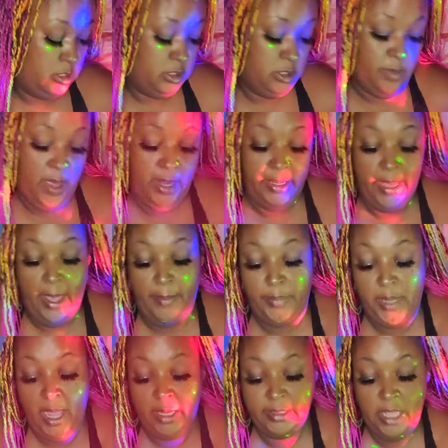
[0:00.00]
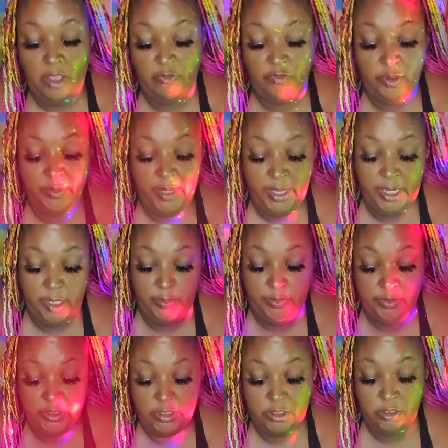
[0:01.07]
Somebody got blocked out from their
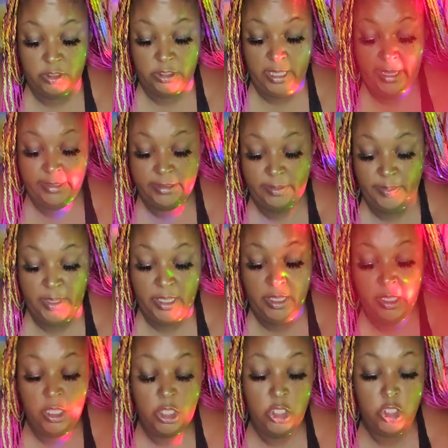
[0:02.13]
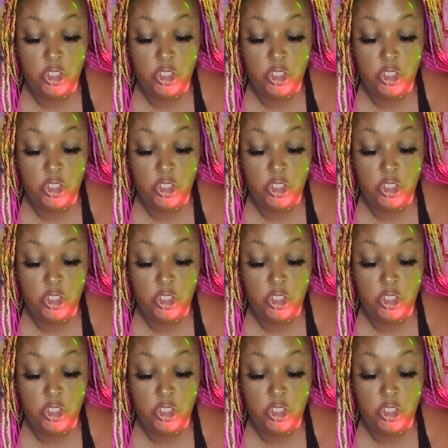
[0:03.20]
Empress, looks like to me